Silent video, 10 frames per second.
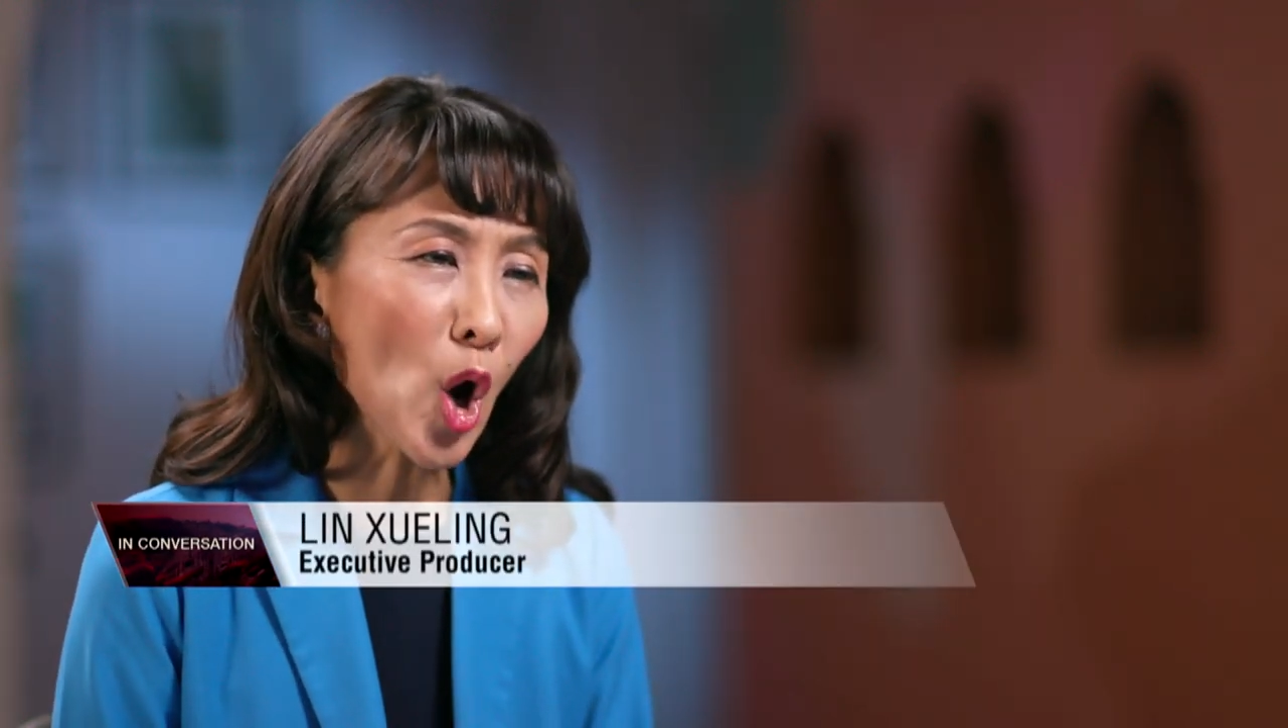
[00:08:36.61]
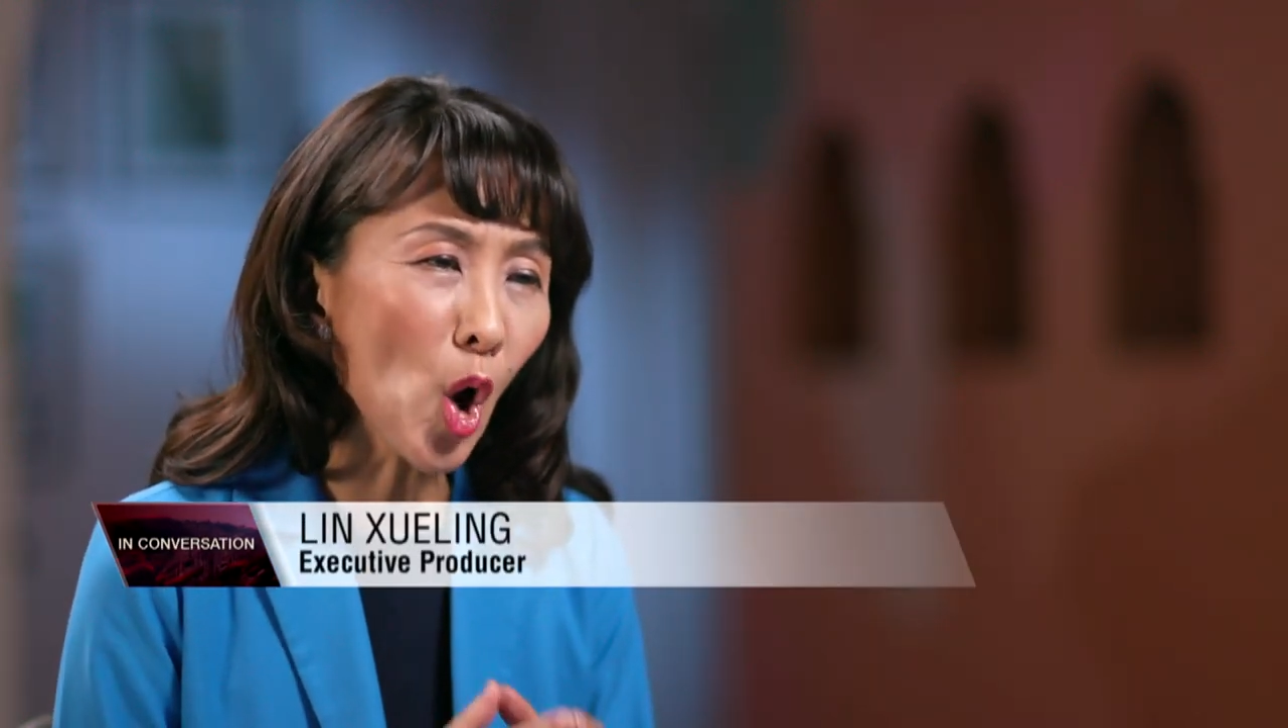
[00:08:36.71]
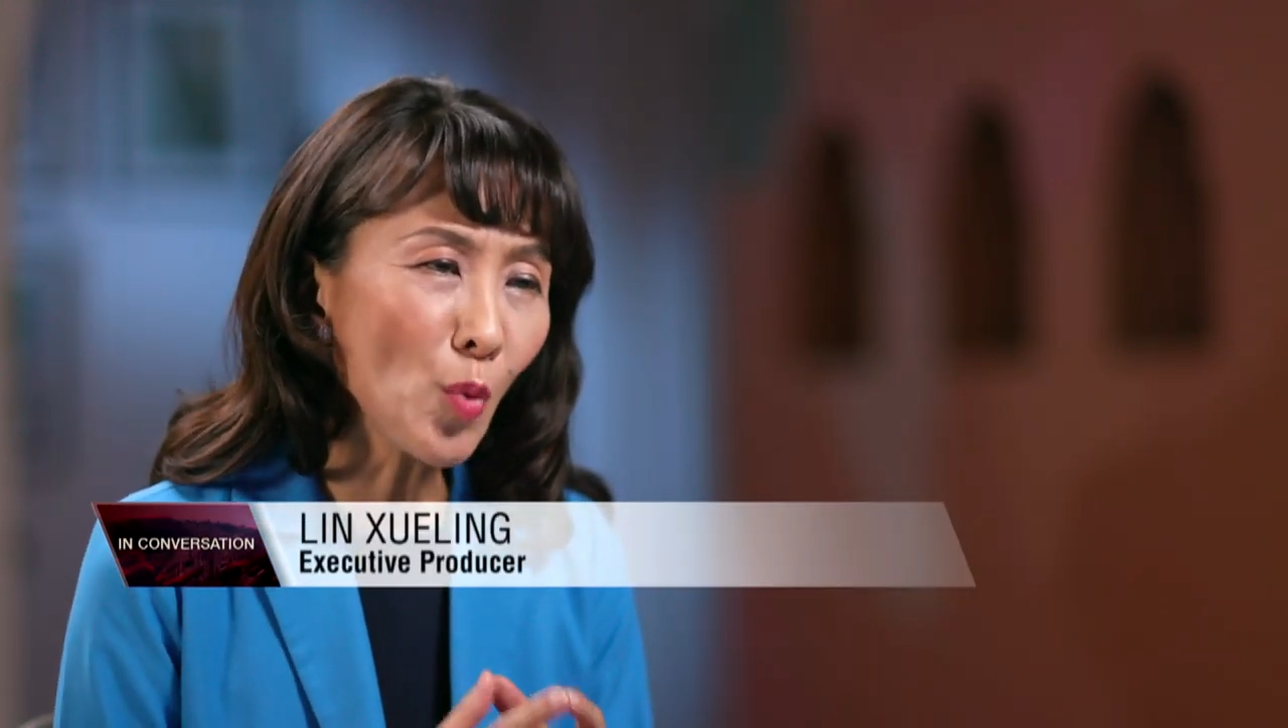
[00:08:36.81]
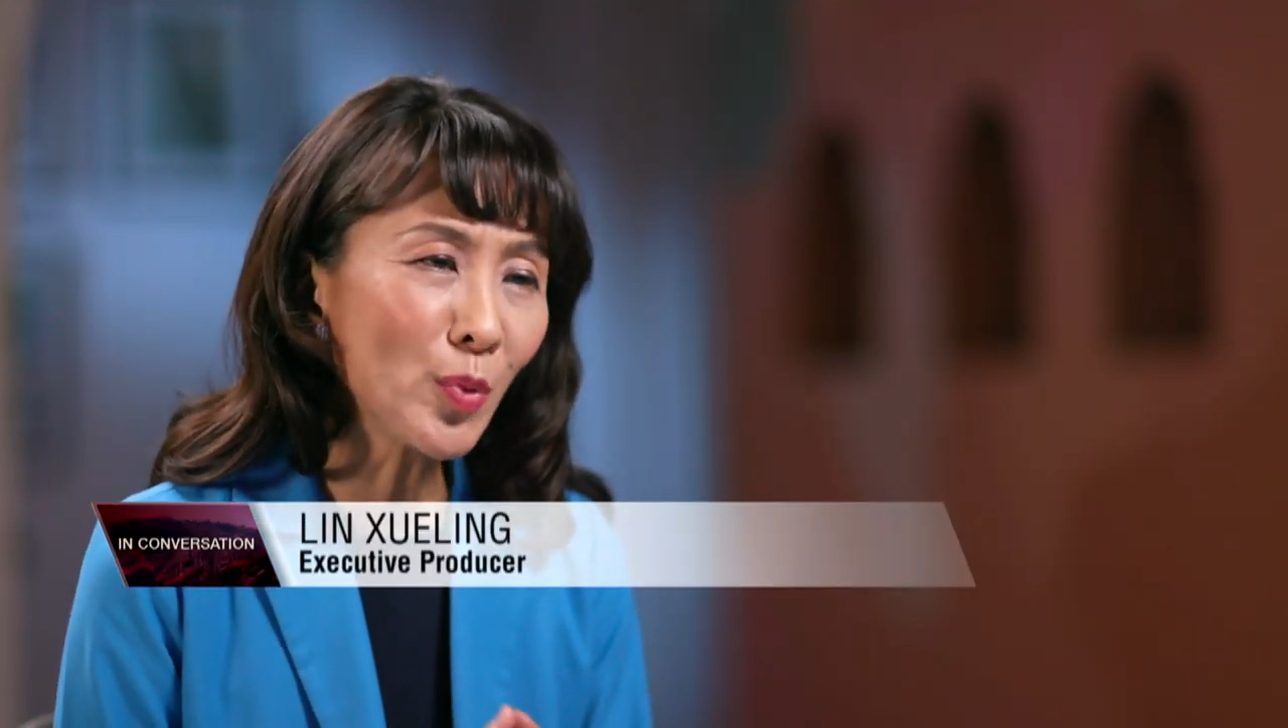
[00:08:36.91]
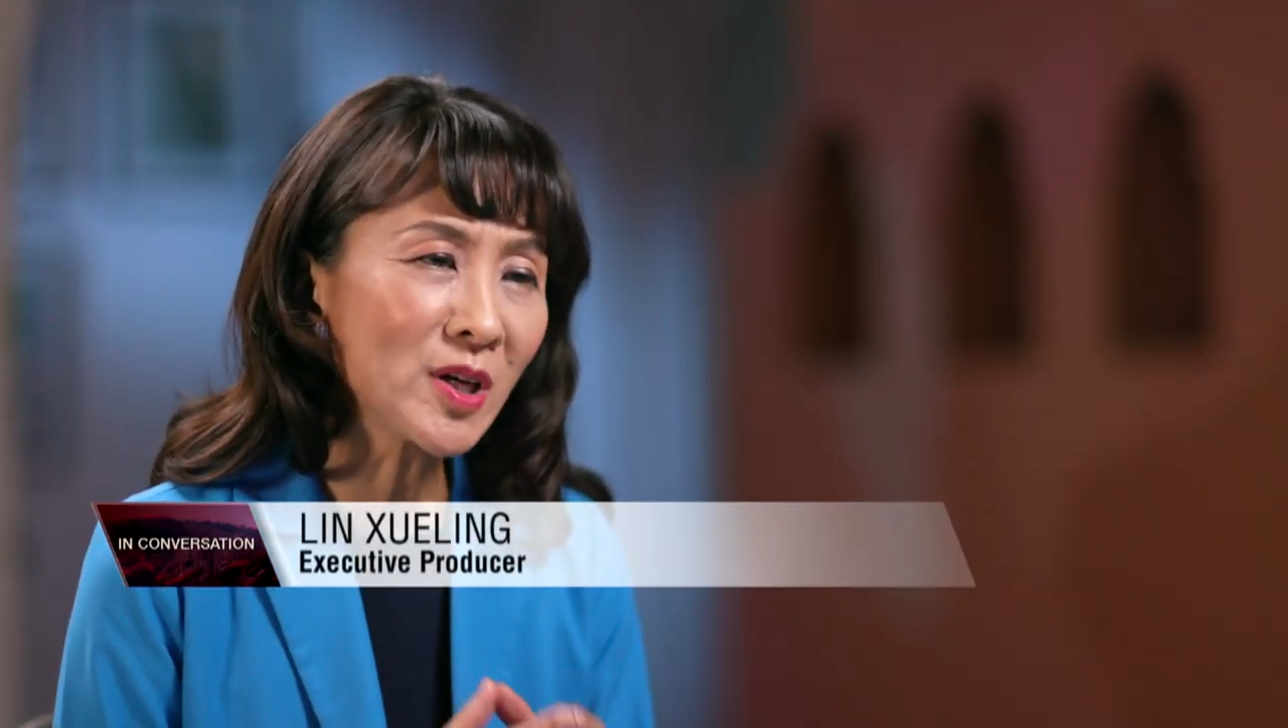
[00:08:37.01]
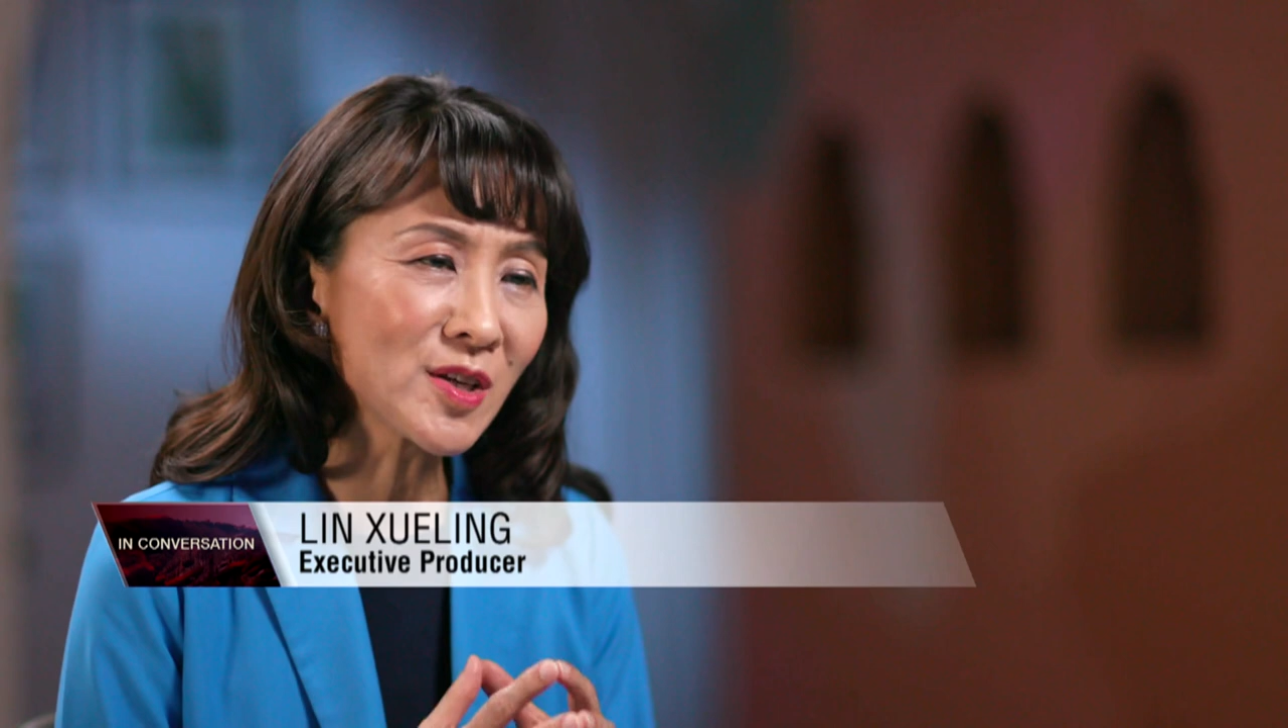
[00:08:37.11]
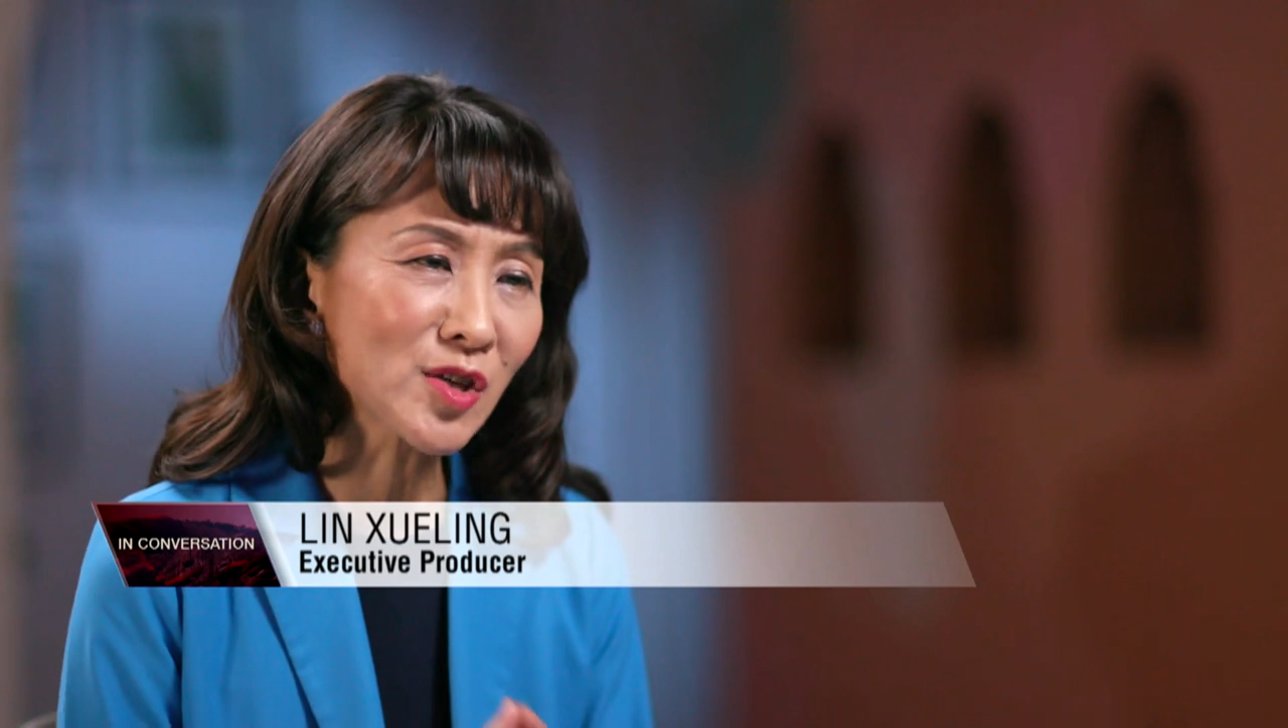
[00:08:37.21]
opening